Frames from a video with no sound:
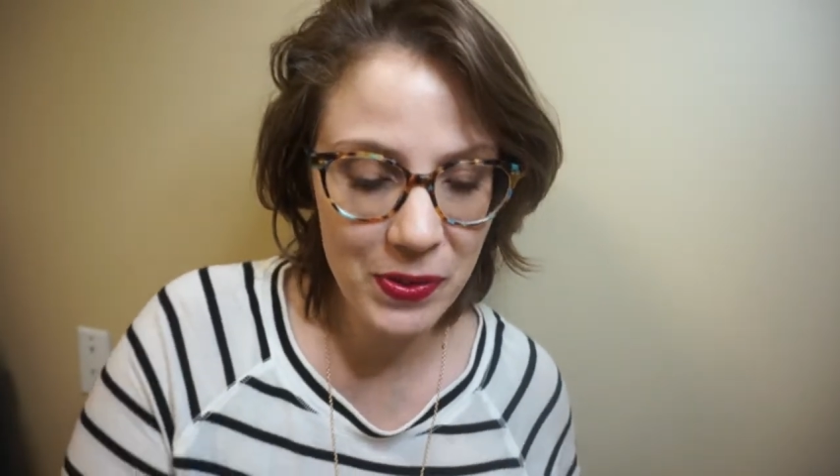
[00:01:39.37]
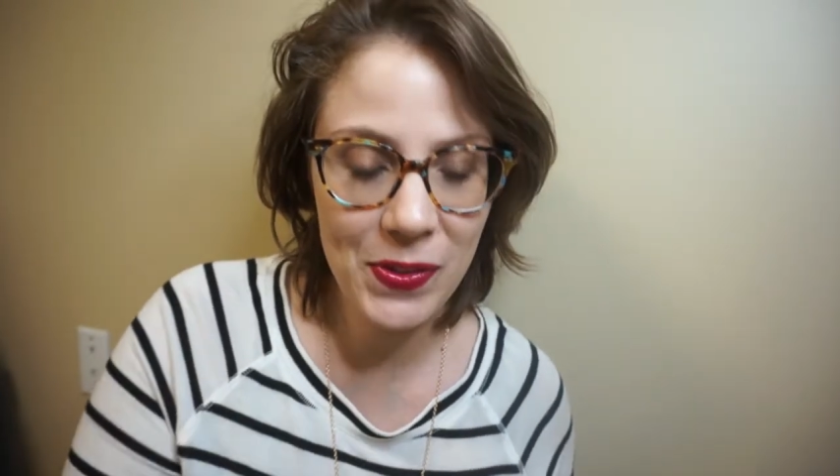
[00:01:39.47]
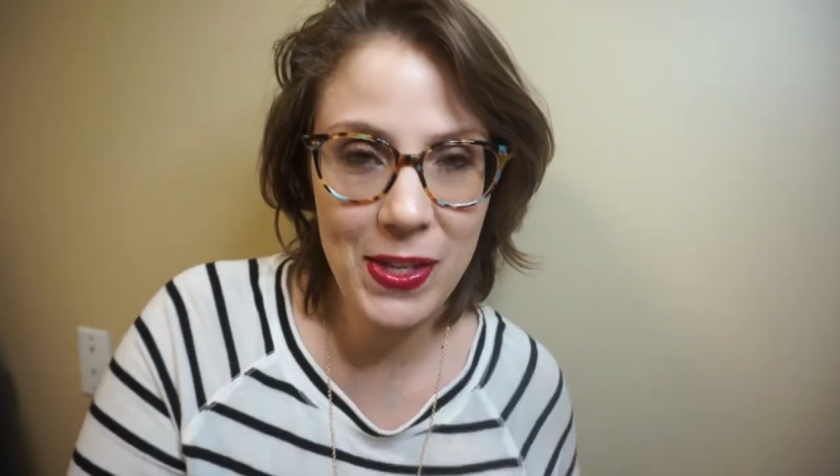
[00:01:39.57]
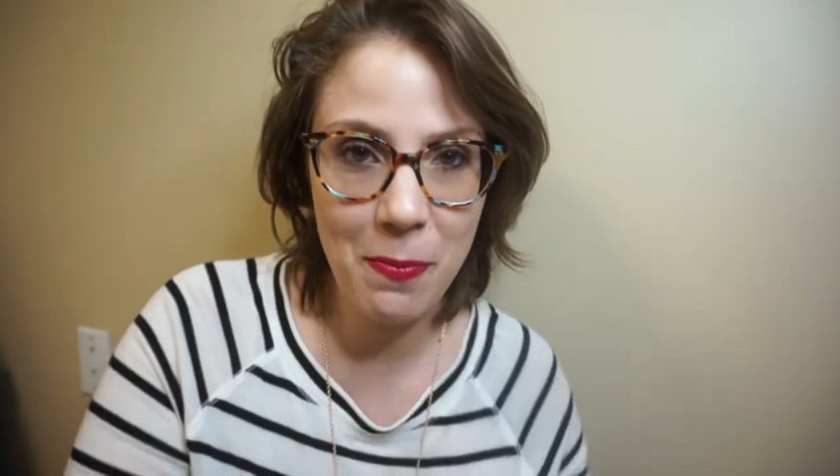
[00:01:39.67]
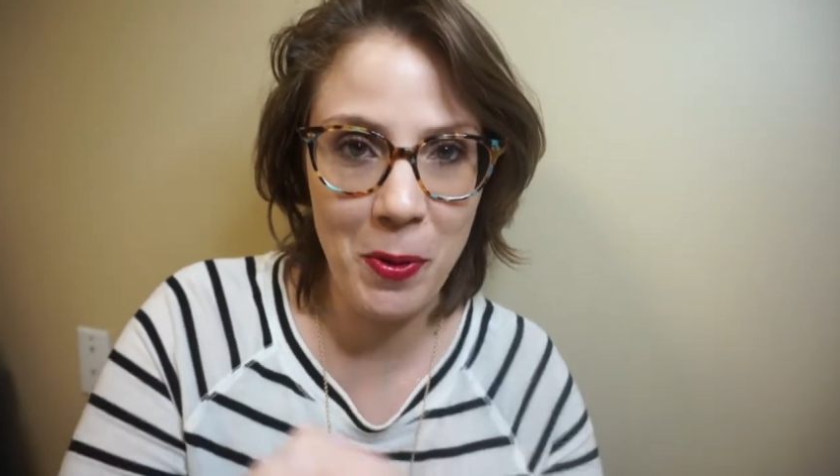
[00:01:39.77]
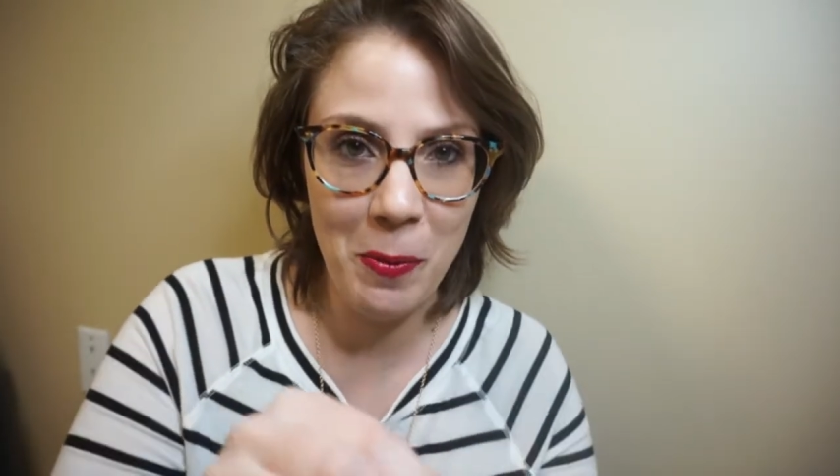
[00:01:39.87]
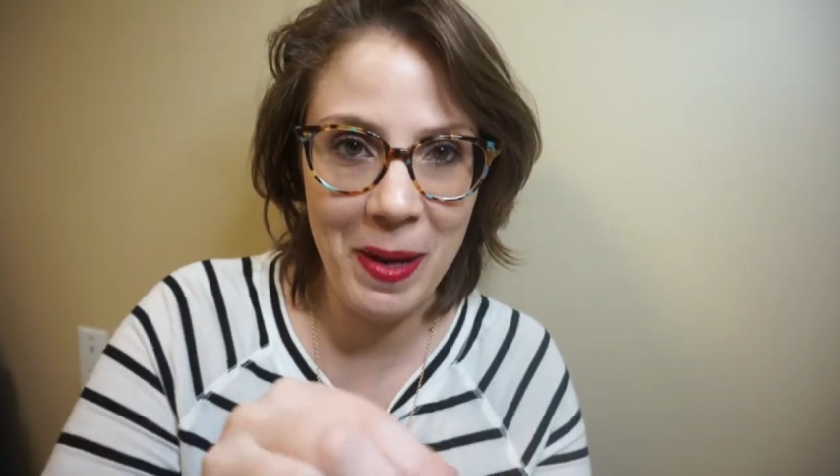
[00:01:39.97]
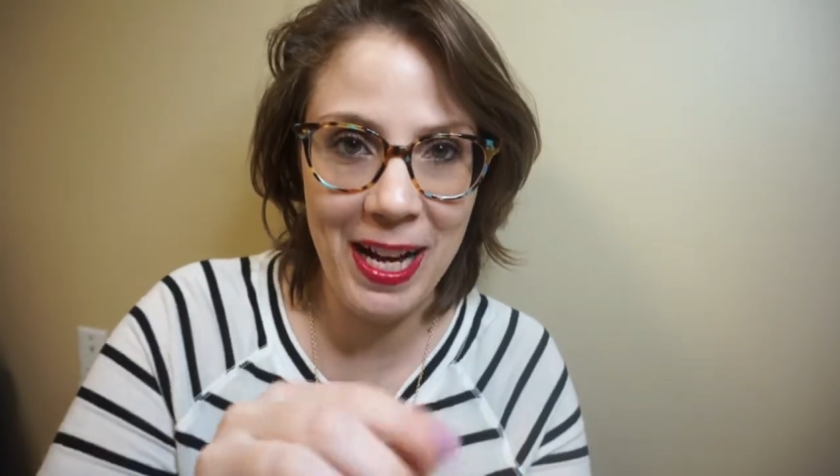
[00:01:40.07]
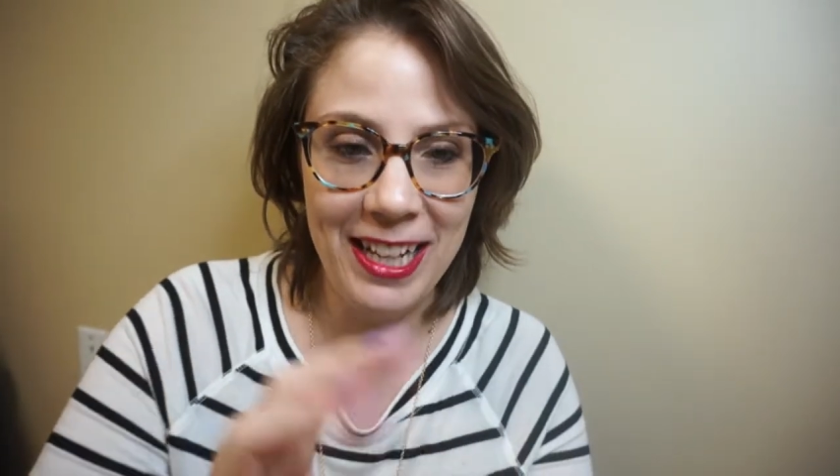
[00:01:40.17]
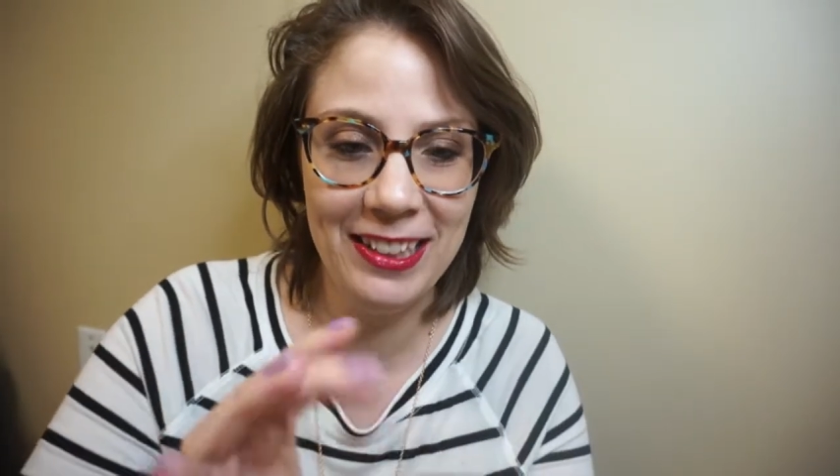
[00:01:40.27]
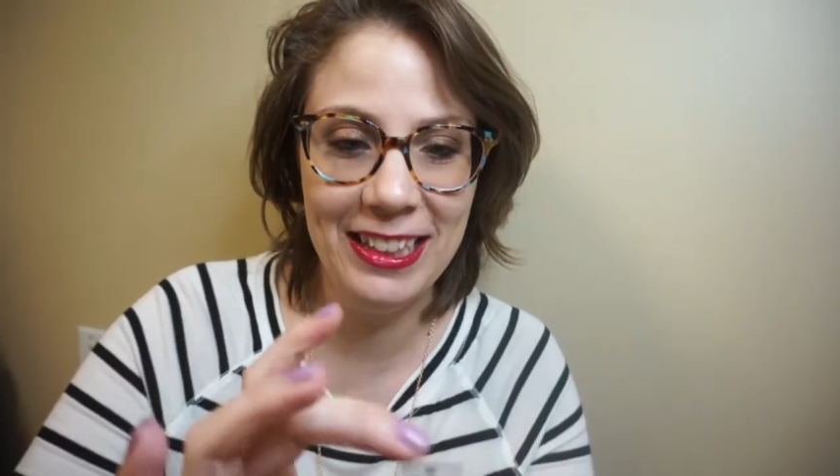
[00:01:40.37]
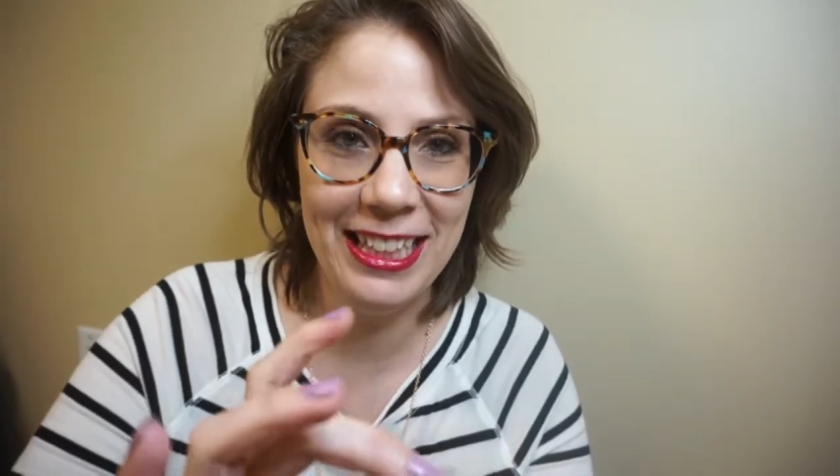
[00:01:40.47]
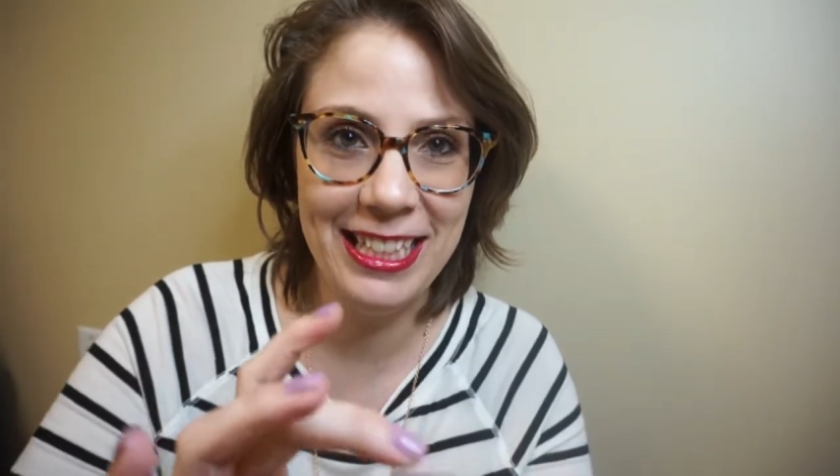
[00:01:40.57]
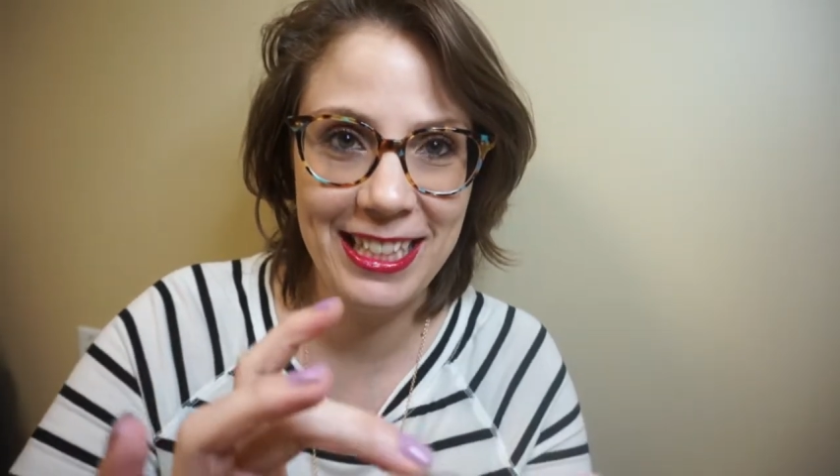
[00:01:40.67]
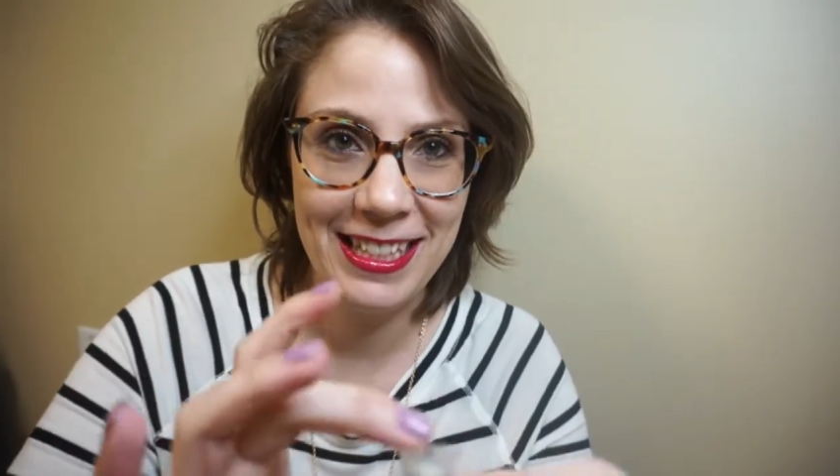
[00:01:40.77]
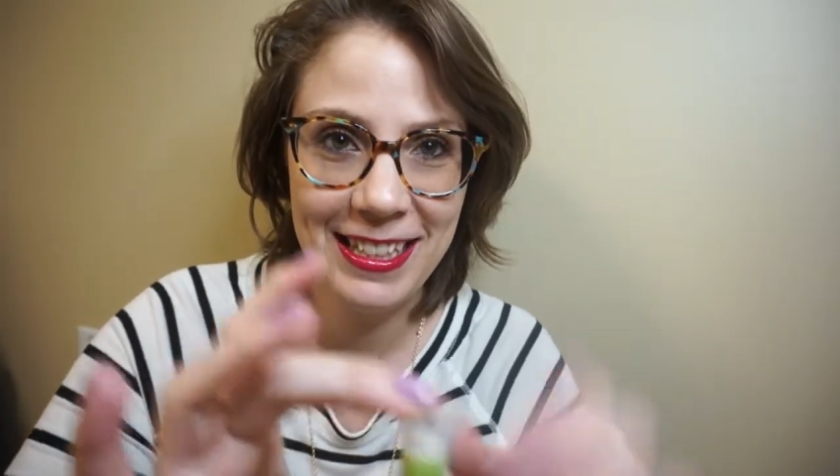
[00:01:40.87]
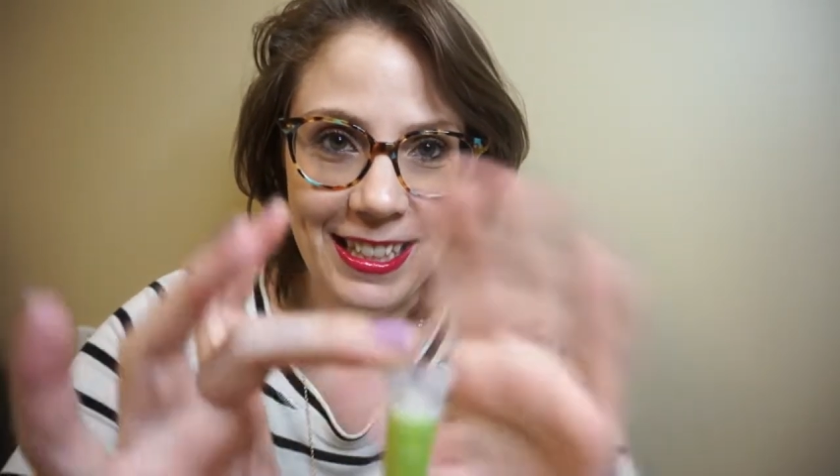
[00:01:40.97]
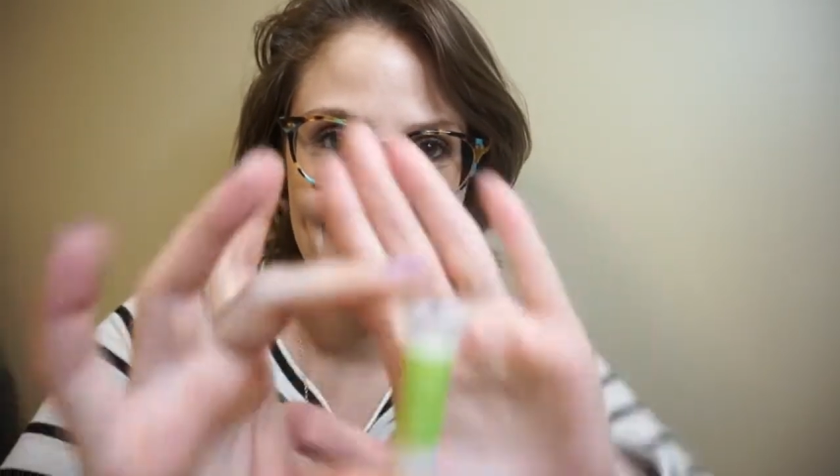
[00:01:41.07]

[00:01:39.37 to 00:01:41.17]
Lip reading: sample bottle is.